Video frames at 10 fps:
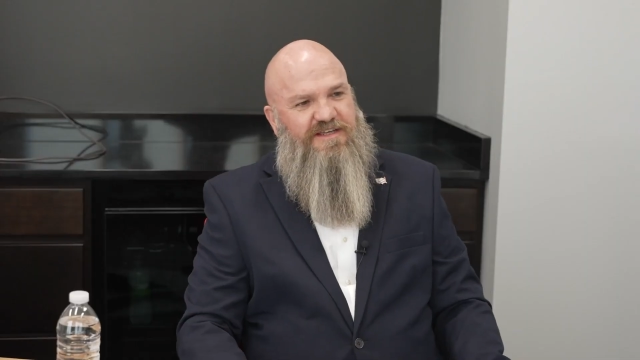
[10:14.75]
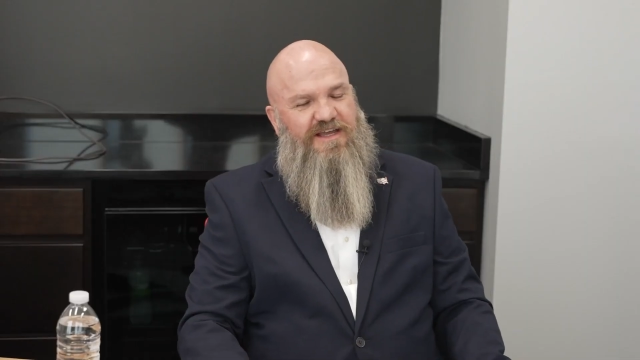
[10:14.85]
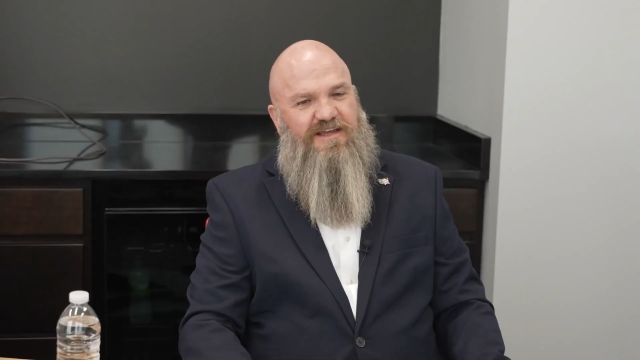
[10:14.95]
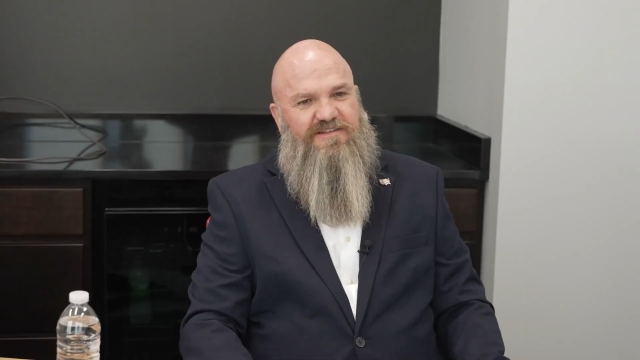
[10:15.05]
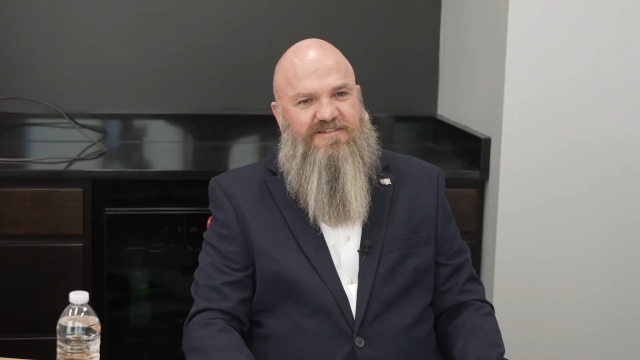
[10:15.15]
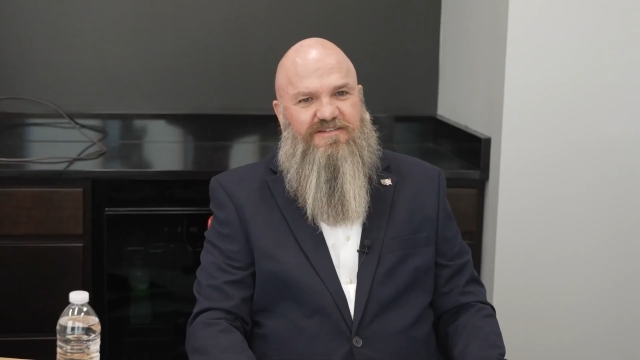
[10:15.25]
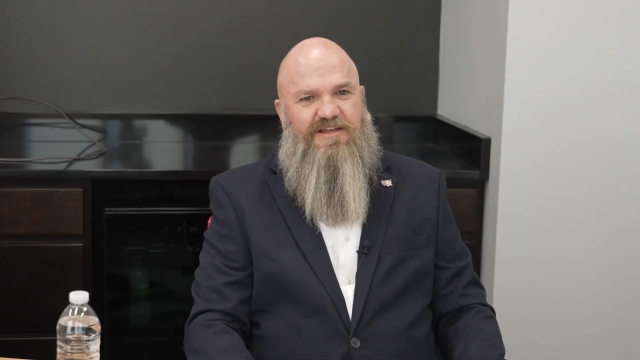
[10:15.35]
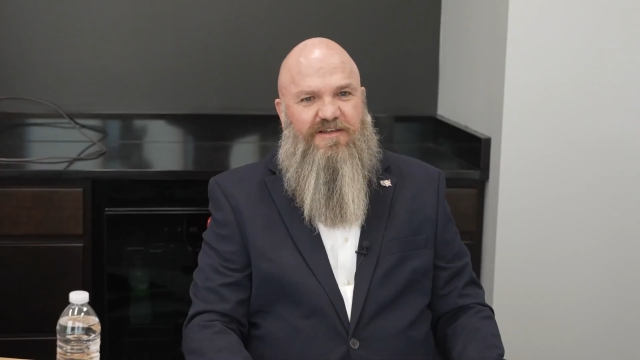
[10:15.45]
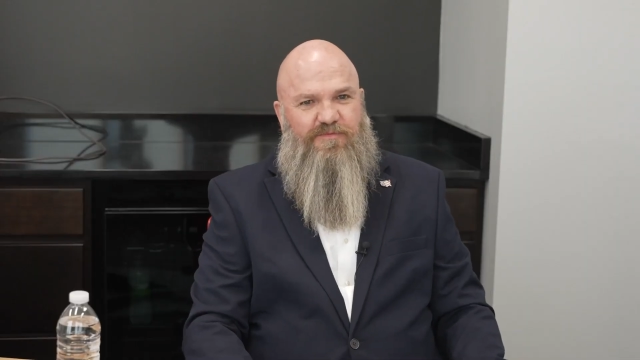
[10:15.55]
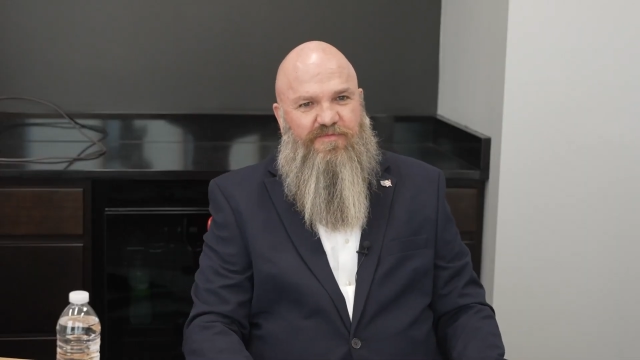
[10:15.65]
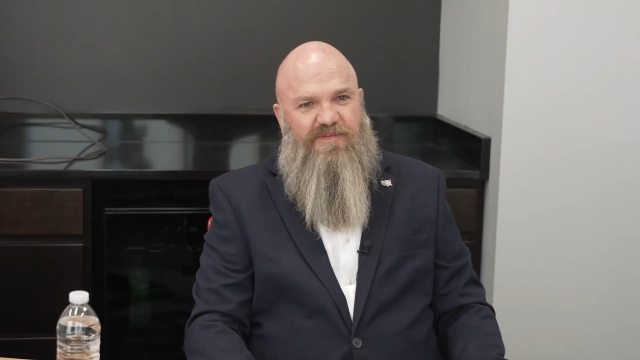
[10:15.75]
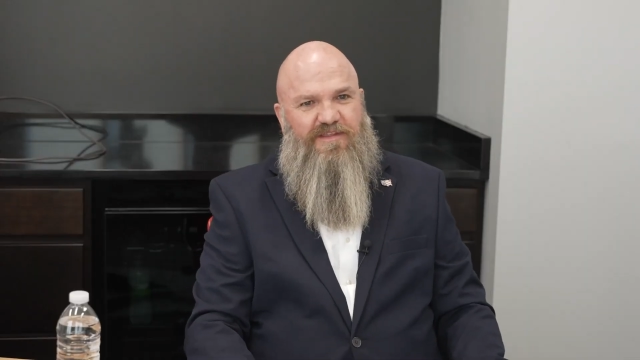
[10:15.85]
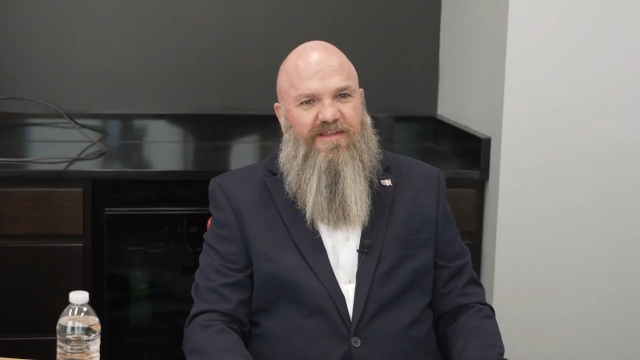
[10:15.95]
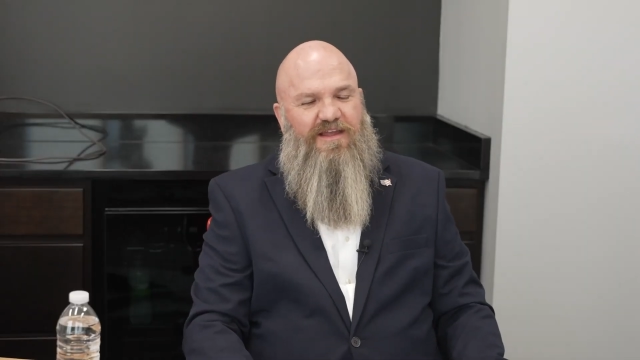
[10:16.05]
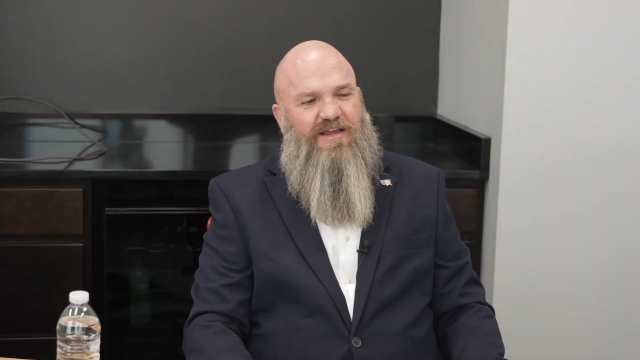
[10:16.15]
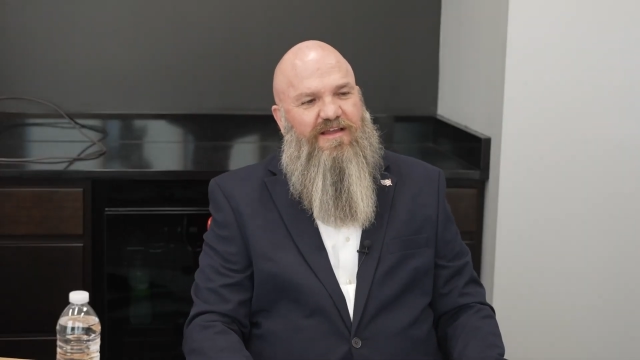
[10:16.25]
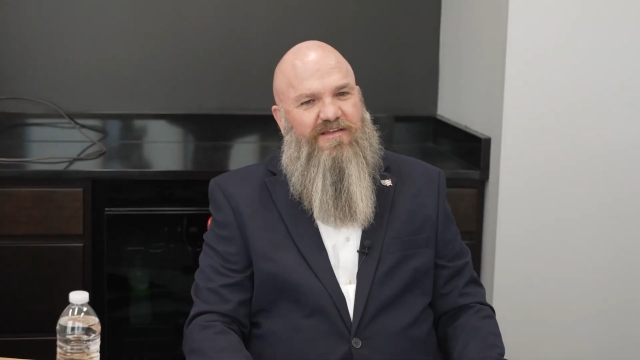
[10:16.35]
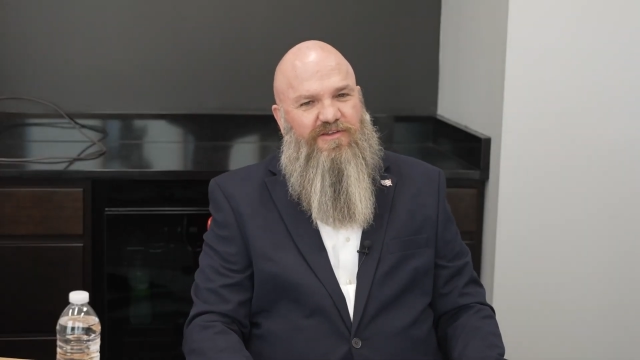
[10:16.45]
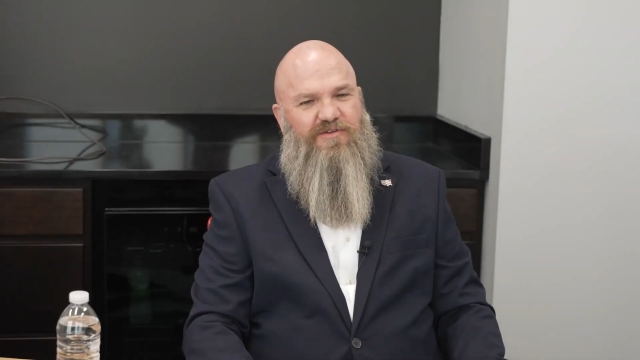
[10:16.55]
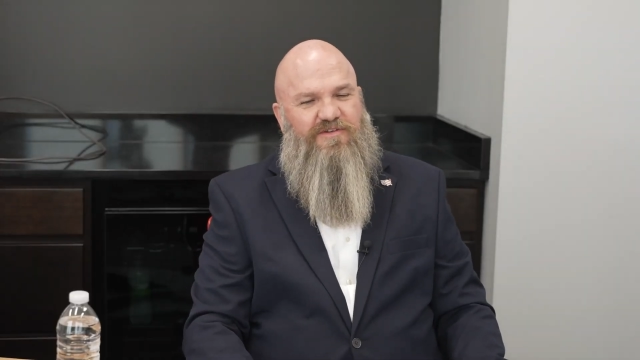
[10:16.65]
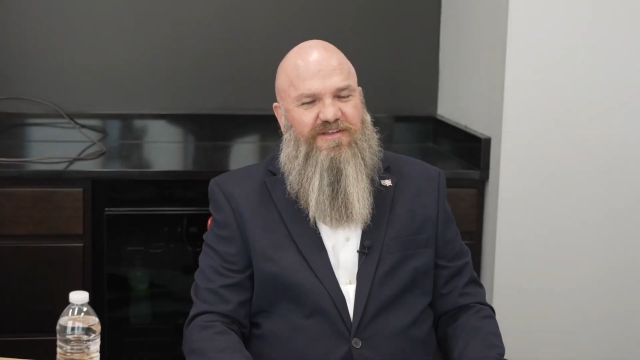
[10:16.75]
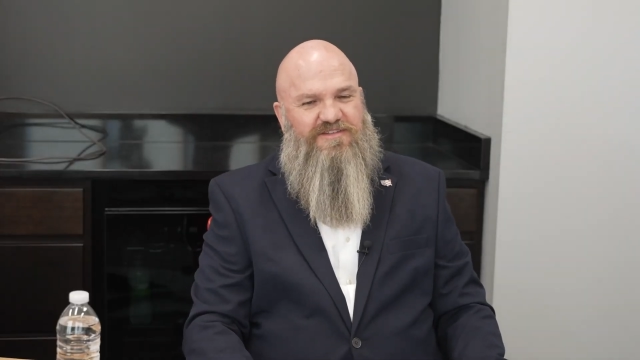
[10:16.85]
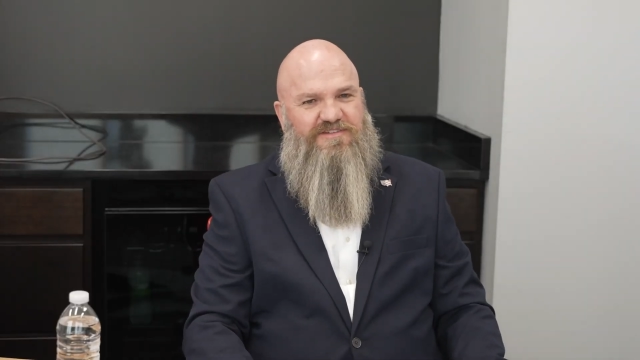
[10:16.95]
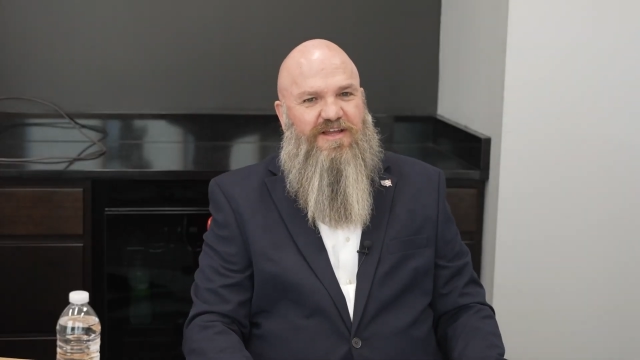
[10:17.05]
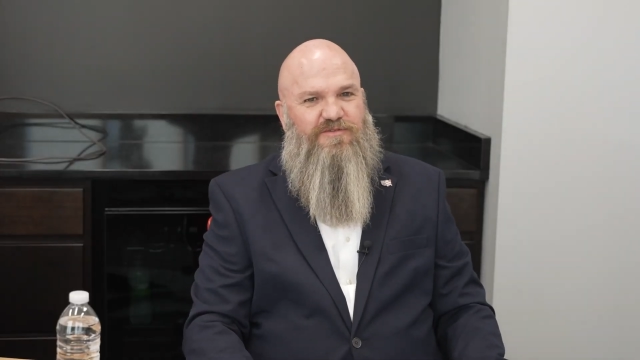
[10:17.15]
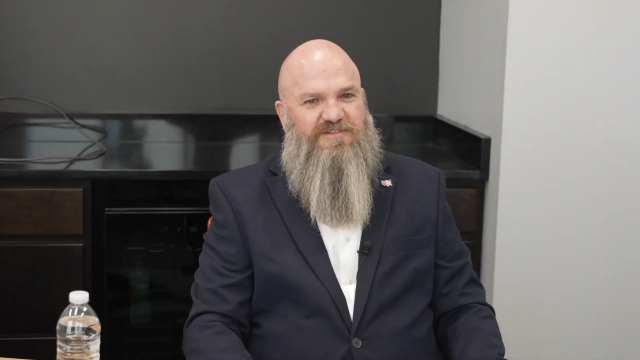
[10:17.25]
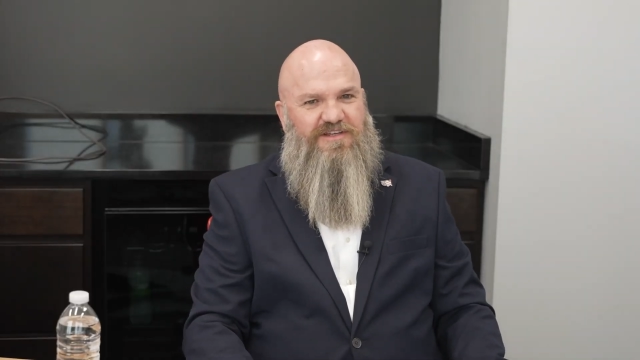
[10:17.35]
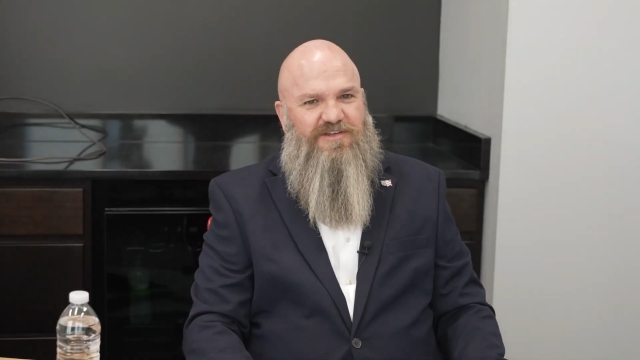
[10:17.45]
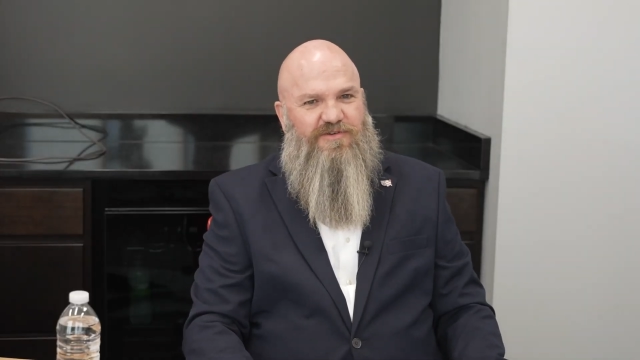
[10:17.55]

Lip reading: Yeah, it's. It sounds like